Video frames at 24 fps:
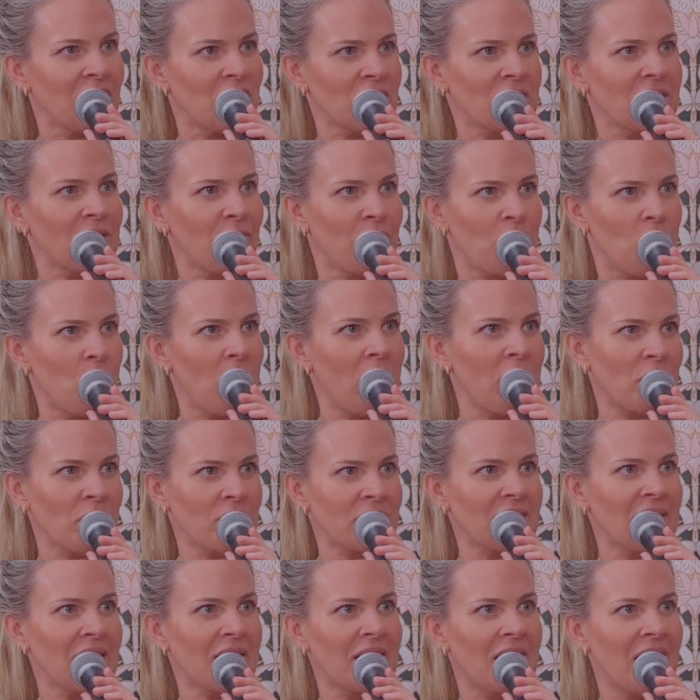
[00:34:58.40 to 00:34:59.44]
just a few hairs,
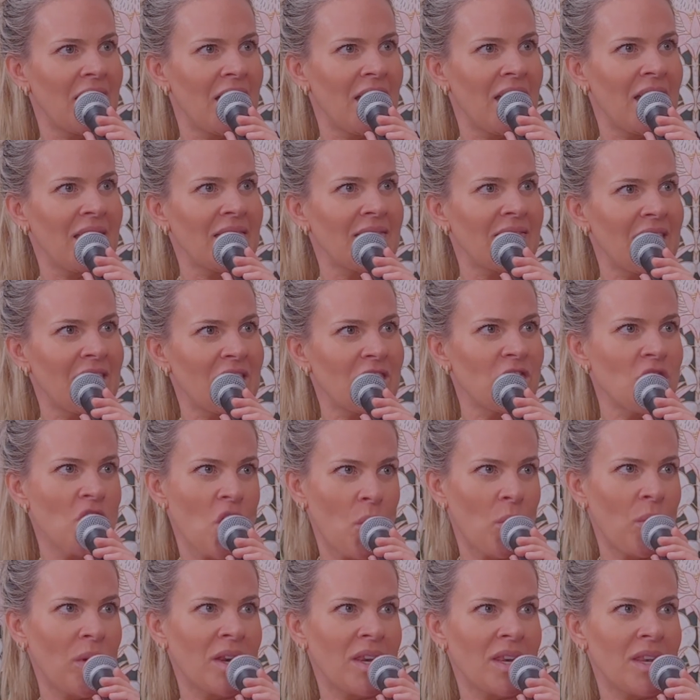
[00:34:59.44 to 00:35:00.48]
like, that
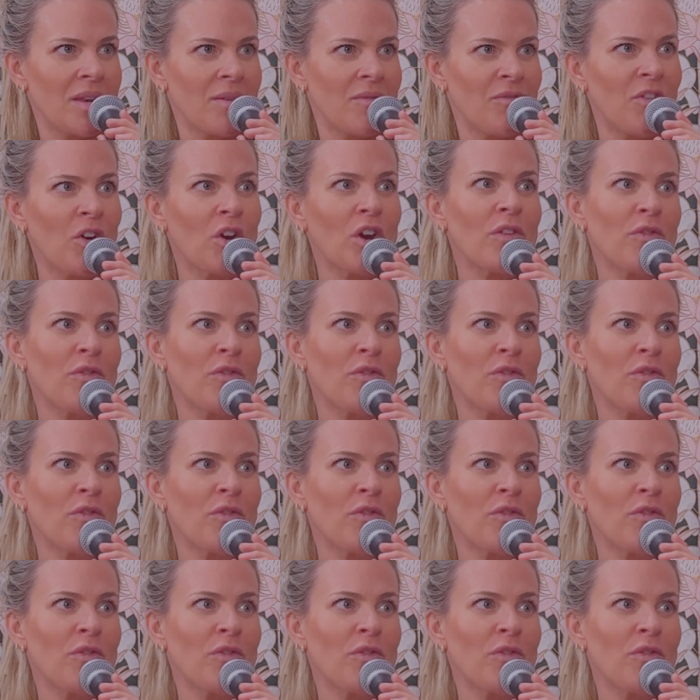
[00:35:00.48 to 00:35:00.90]
very